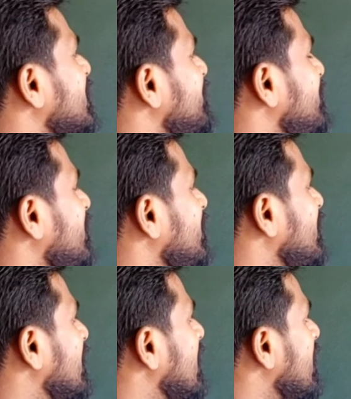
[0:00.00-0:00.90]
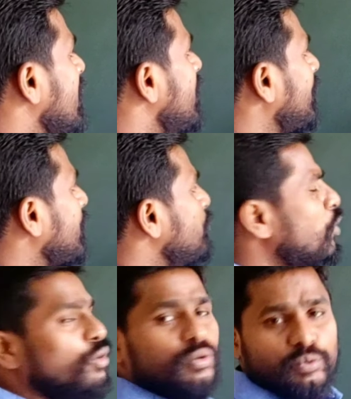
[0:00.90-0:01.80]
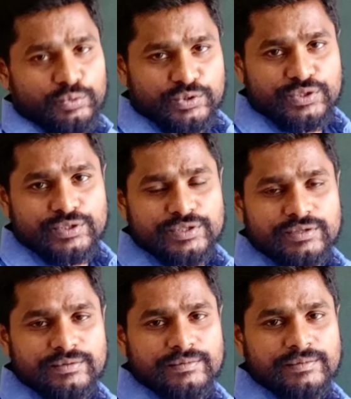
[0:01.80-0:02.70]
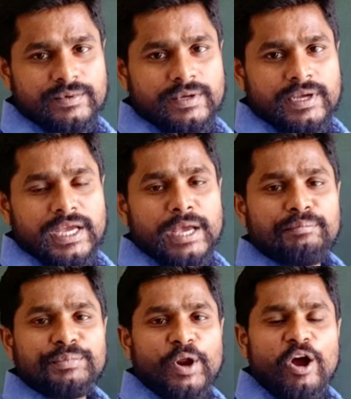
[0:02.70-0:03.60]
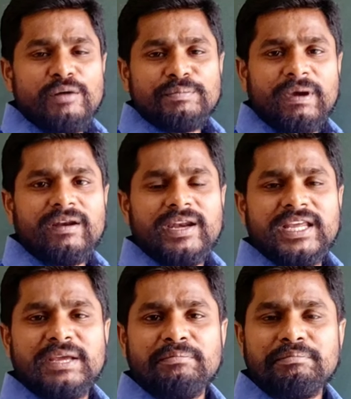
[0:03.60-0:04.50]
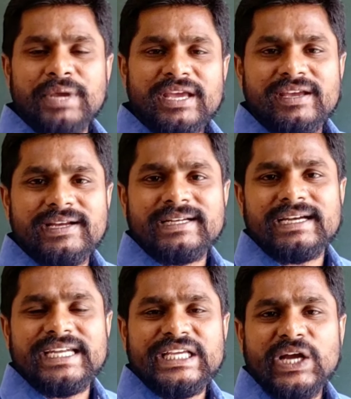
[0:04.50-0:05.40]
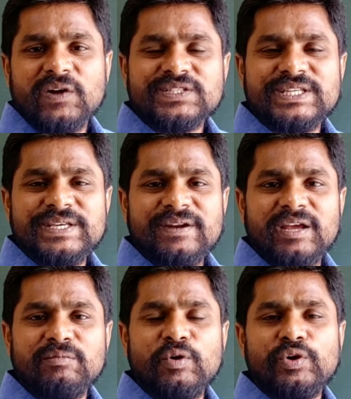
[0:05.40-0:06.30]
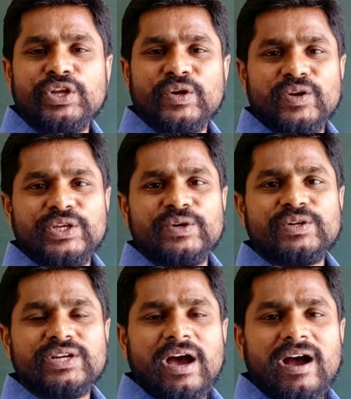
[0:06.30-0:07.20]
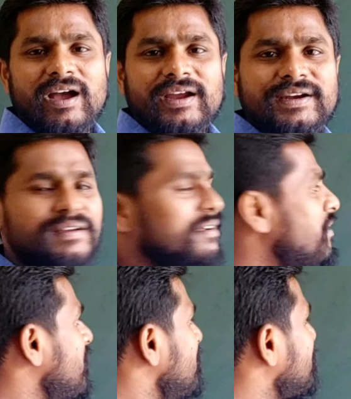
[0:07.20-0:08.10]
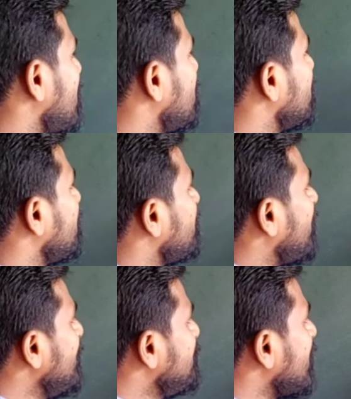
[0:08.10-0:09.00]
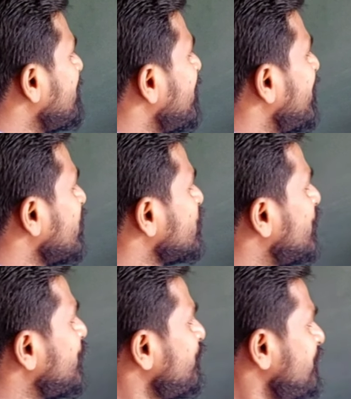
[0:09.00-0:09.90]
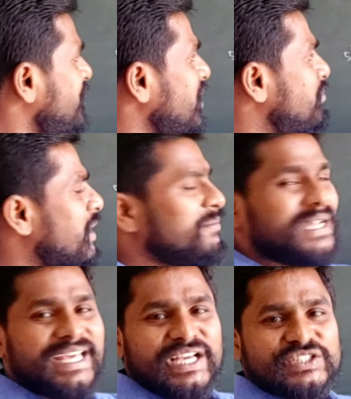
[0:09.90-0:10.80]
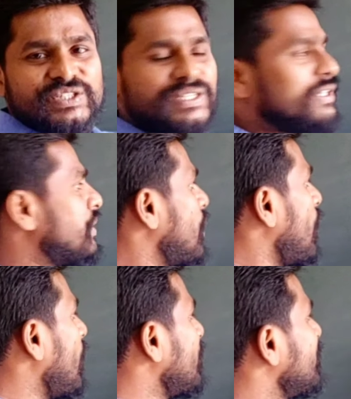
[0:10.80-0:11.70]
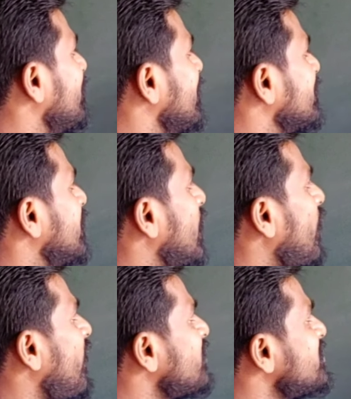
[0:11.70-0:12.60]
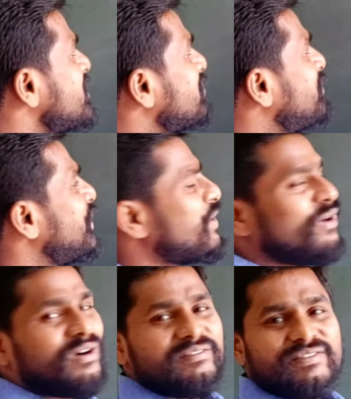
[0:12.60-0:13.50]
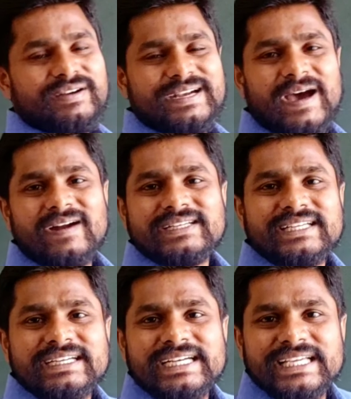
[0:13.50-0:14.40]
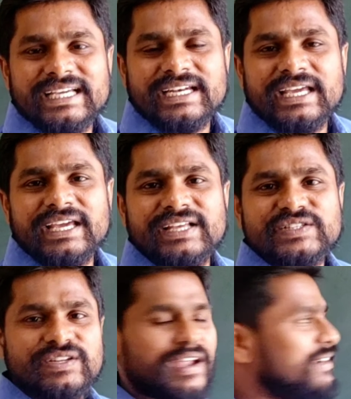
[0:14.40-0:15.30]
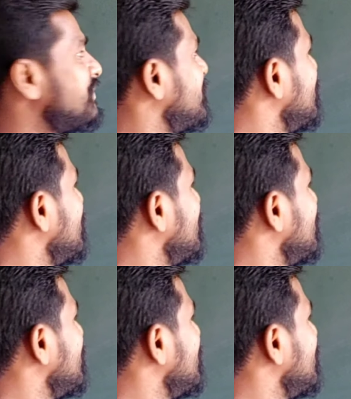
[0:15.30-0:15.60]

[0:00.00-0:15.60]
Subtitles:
activity removes a properly paired deoxyribonucleotide from 5' direction to 3' direction on the large segment of daughter DNA strand.